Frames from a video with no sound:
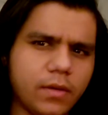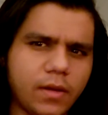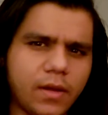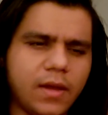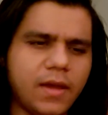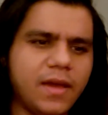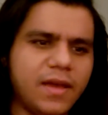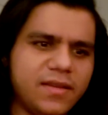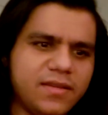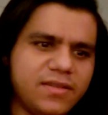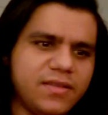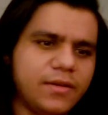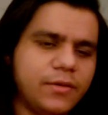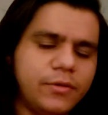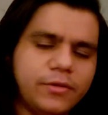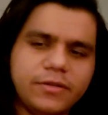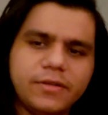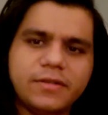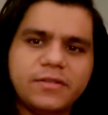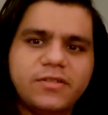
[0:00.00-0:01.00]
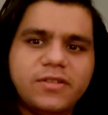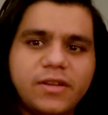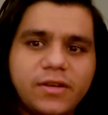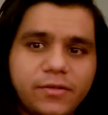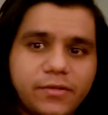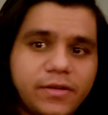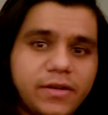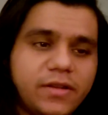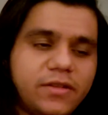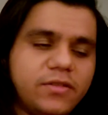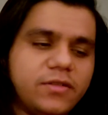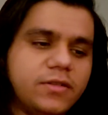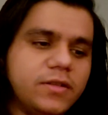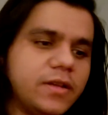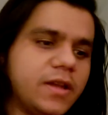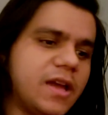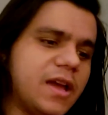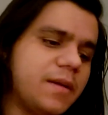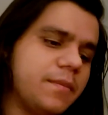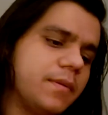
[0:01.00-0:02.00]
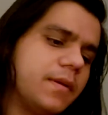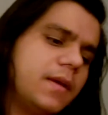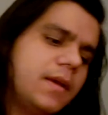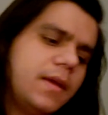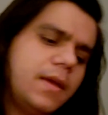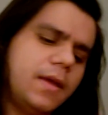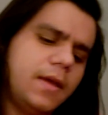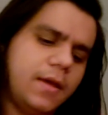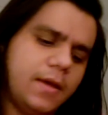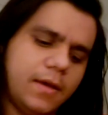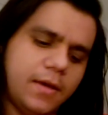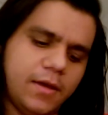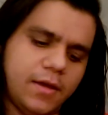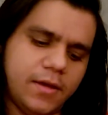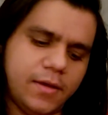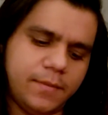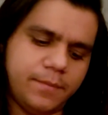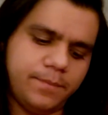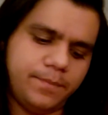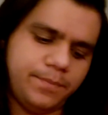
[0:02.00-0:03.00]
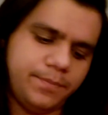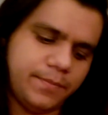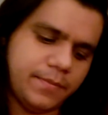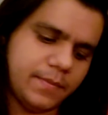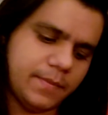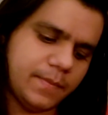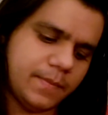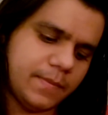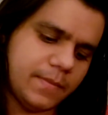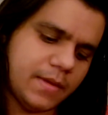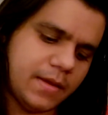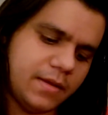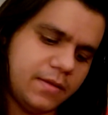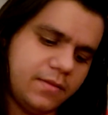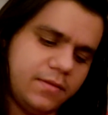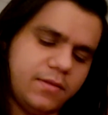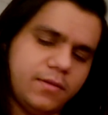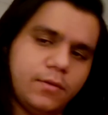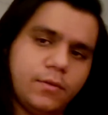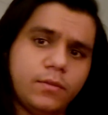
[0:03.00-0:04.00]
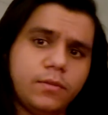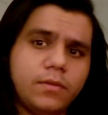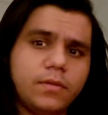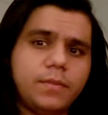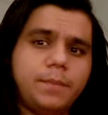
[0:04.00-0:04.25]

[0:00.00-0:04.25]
I guess there was a generational gap. Um, and so